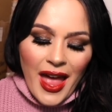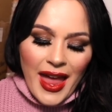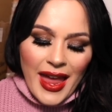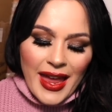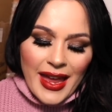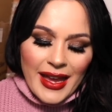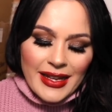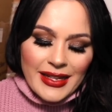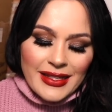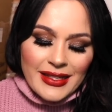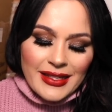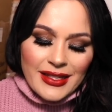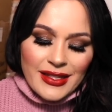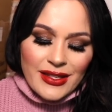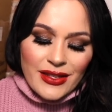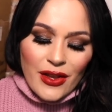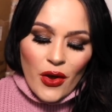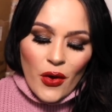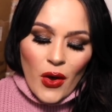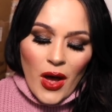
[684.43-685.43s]
And
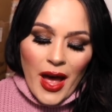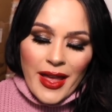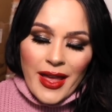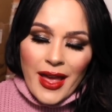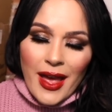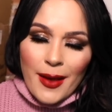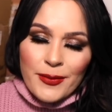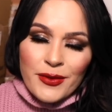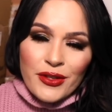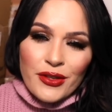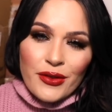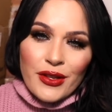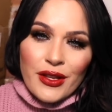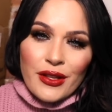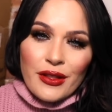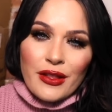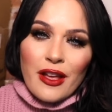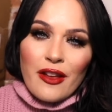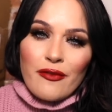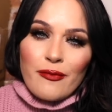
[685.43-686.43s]
so I absolutely
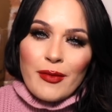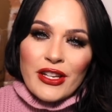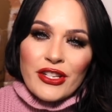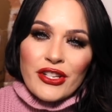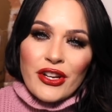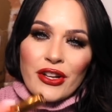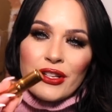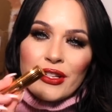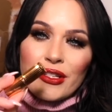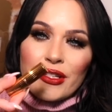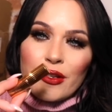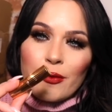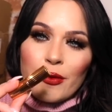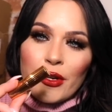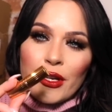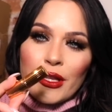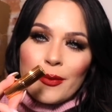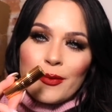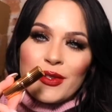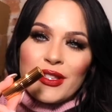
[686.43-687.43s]
love my Charlotte
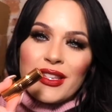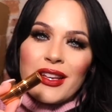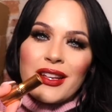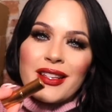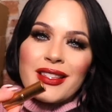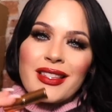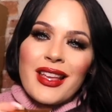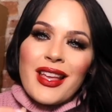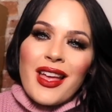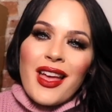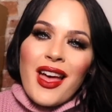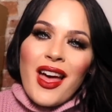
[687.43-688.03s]
Tilbury lipsticks.